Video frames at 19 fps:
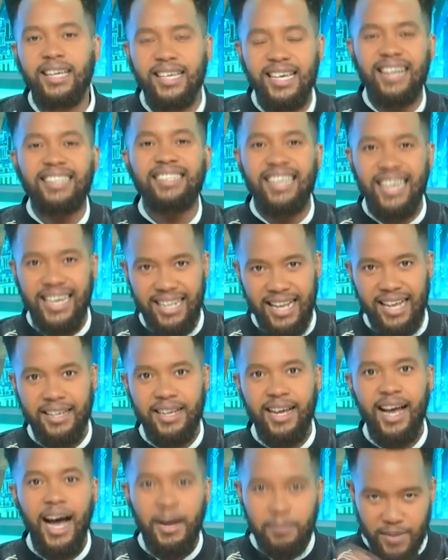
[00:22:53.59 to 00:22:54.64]
Ngiyacela.
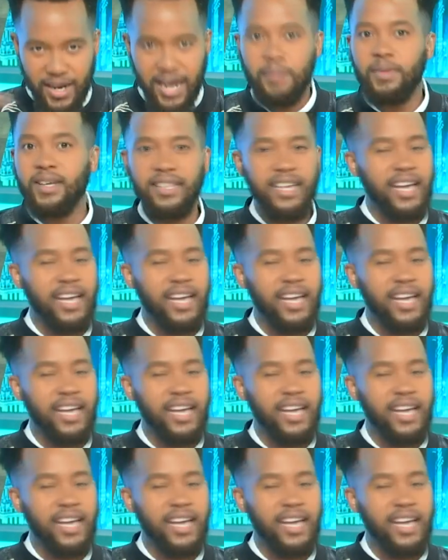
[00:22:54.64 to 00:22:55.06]
I'm coming there.